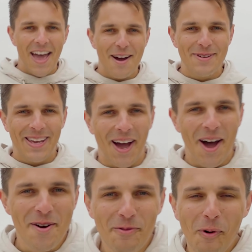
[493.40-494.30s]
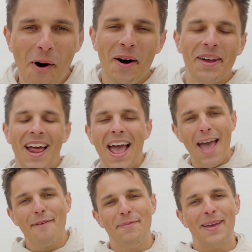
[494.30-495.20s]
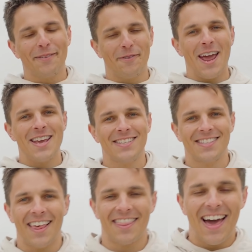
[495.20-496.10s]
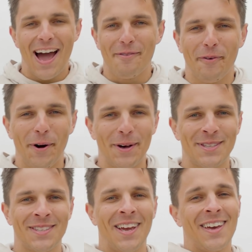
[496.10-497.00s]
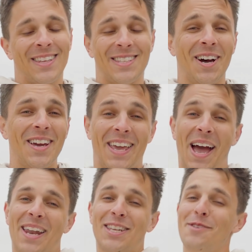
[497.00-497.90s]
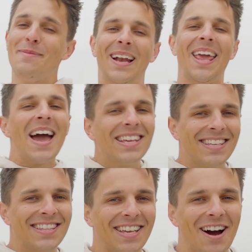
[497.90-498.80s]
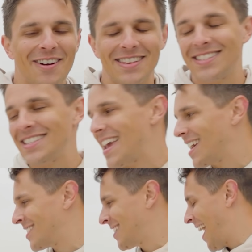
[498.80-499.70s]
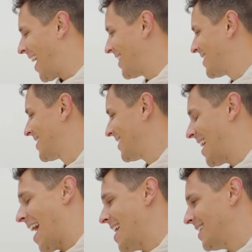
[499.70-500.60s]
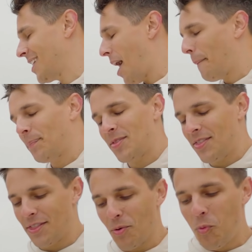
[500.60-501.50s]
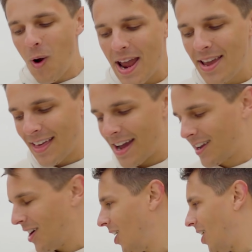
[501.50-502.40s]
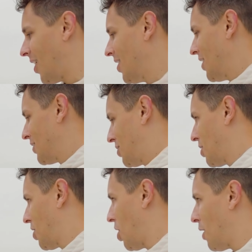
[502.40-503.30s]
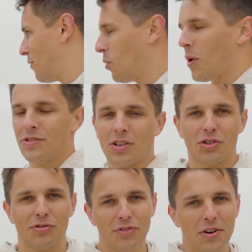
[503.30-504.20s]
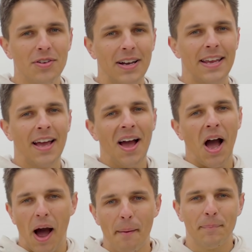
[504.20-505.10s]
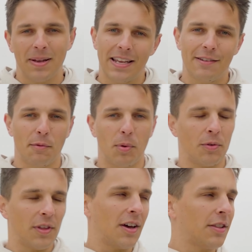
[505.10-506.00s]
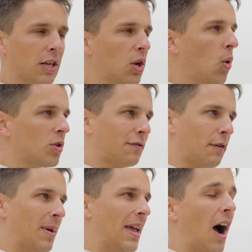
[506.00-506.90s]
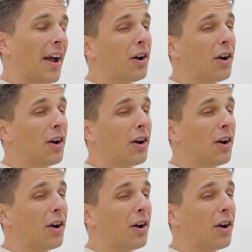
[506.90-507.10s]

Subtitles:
there we go. What an epic race that was. The Taycan humiliated the RS6, and yeah, the way that car took off was truly unbelievable. The launch for me,